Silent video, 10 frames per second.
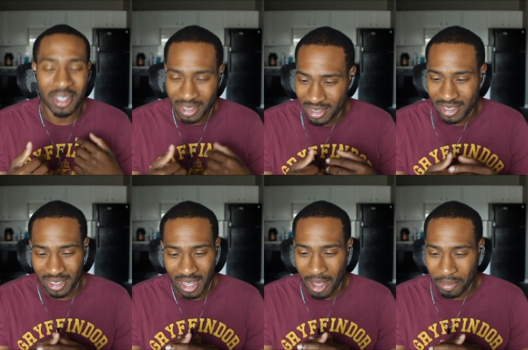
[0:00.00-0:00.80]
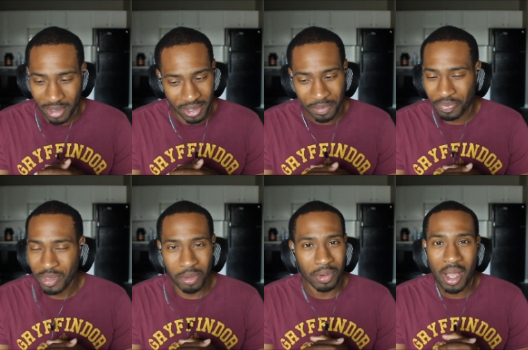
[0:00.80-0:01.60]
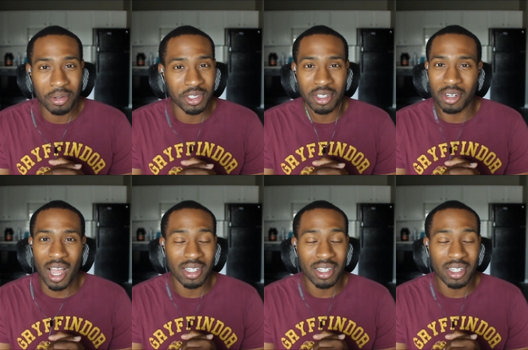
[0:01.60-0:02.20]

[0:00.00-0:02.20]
Honestly, I mean, when I was younger,